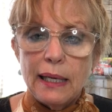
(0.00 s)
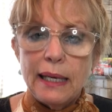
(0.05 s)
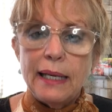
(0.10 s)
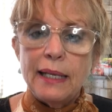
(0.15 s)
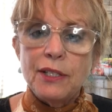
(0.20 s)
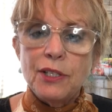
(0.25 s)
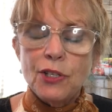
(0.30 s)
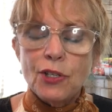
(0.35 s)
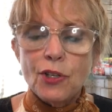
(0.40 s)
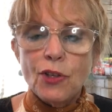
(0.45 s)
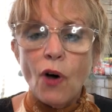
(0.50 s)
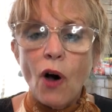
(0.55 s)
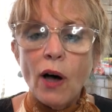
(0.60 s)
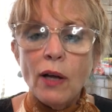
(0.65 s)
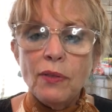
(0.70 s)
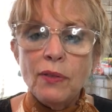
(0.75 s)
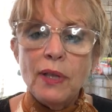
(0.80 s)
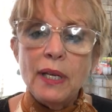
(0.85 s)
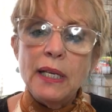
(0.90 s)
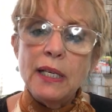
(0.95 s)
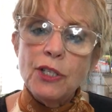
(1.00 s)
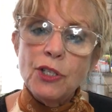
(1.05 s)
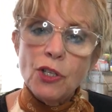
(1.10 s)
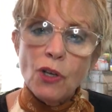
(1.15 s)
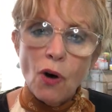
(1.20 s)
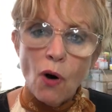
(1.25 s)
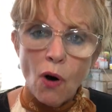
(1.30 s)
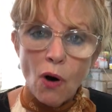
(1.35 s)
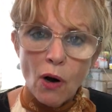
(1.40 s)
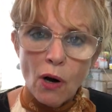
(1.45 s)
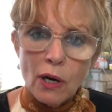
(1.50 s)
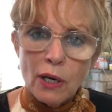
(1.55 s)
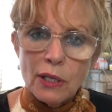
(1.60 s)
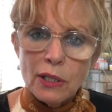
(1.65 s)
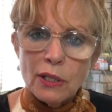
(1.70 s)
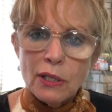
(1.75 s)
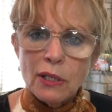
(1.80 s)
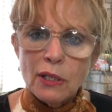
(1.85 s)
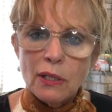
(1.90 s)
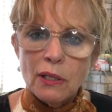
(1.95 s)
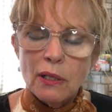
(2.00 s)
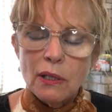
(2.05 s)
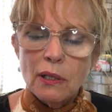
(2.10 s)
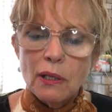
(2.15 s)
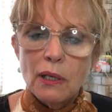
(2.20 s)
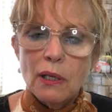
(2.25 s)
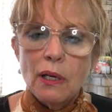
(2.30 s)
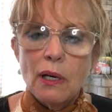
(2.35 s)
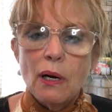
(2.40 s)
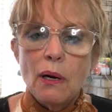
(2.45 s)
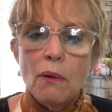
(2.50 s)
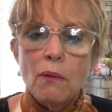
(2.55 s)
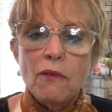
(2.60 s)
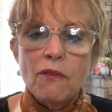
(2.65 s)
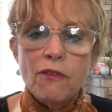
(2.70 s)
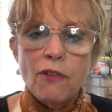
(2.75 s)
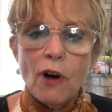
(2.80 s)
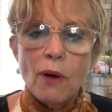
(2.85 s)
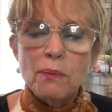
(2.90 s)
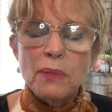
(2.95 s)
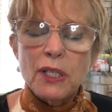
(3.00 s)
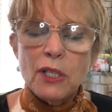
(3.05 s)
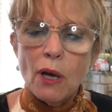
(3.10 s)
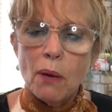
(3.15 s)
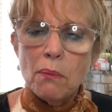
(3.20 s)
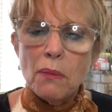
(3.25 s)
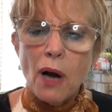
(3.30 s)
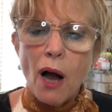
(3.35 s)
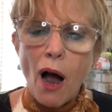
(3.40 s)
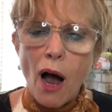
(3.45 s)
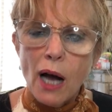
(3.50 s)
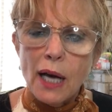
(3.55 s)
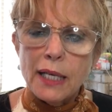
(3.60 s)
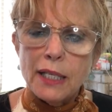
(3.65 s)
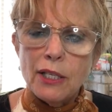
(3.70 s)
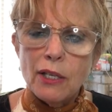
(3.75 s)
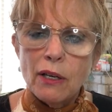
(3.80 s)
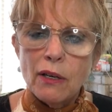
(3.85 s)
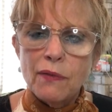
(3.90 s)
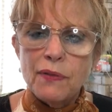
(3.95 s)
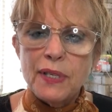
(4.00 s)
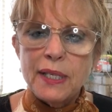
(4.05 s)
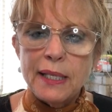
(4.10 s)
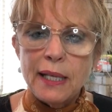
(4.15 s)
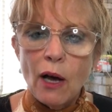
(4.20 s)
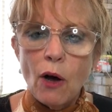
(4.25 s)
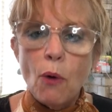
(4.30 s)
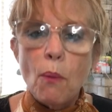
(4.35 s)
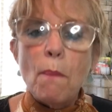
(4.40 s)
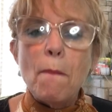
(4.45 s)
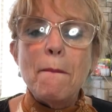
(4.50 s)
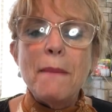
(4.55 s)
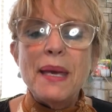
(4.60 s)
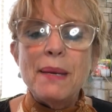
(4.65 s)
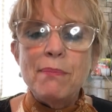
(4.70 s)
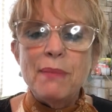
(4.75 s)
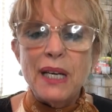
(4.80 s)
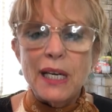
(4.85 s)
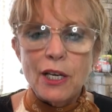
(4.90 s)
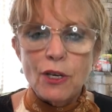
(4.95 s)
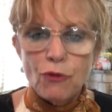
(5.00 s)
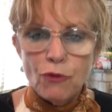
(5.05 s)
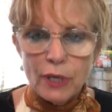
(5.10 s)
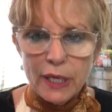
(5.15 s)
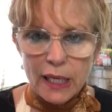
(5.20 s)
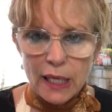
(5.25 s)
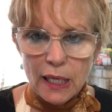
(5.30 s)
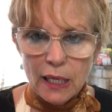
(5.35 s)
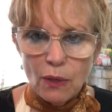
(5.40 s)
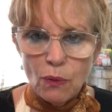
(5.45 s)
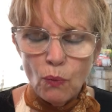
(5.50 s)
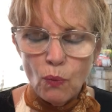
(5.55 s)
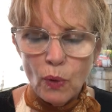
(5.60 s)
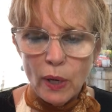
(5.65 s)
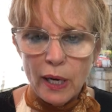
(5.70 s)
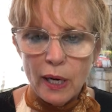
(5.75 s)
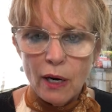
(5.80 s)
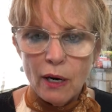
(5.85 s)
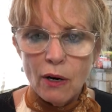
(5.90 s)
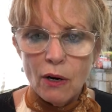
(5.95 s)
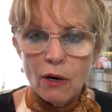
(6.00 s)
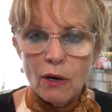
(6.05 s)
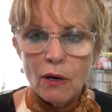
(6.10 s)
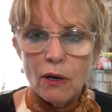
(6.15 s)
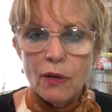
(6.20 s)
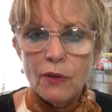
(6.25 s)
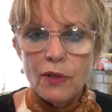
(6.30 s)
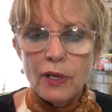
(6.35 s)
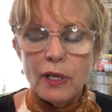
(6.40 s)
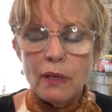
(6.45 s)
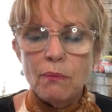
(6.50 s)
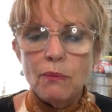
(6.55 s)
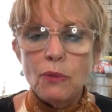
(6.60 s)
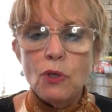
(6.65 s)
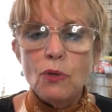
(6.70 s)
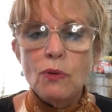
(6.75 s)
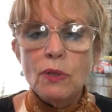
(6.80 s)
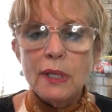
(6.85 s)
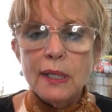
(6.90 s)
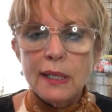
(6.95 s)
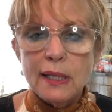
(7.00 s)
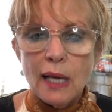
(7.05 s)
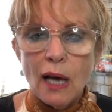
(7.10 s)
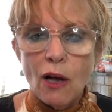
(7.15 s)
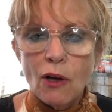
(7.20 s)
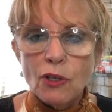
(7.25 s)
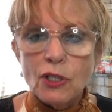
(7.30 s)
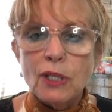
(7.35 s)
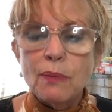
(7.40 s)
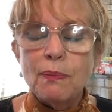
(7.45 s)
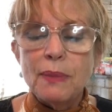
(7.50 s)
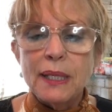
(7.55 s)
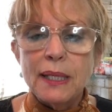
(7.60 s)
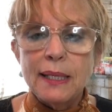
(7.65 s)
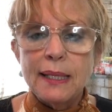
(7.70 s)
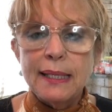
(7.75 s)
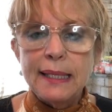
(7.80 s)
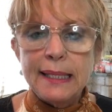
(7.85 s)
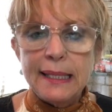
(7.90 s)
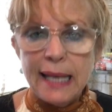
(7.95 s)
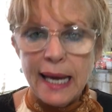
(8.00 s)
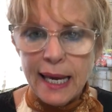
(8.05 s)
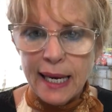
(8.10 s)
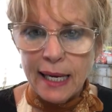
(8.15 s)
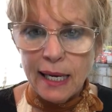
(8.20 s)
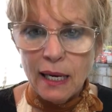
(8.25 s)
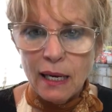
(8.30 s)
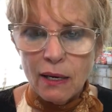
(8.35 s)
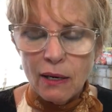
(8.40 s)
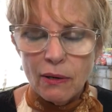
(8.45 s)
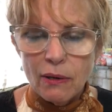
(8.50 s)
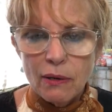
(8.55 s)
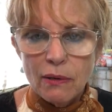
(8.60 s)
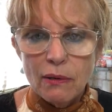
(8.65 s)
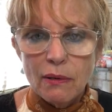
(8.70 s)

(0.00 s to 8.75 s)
It's thought that it's caused from some kind of cell mimicry where the immune cells mistake